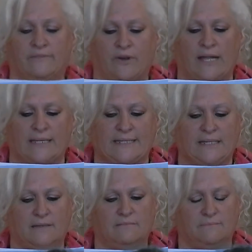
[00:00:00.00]
They became
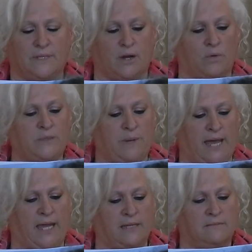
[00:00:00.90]
quite good friends.
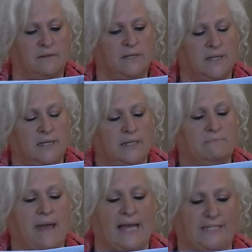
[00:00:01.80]
There was
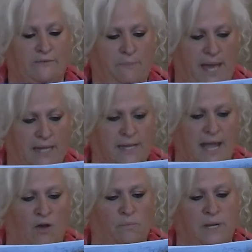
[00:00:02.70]
pain,
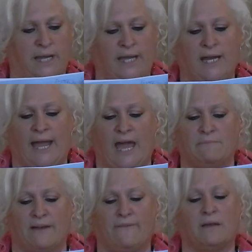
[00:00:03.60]
massive pain
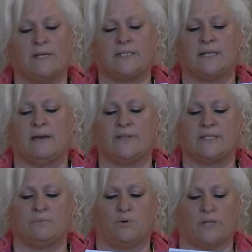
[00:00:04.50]
now, but again, I had
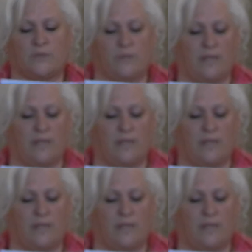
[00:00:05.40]
my family to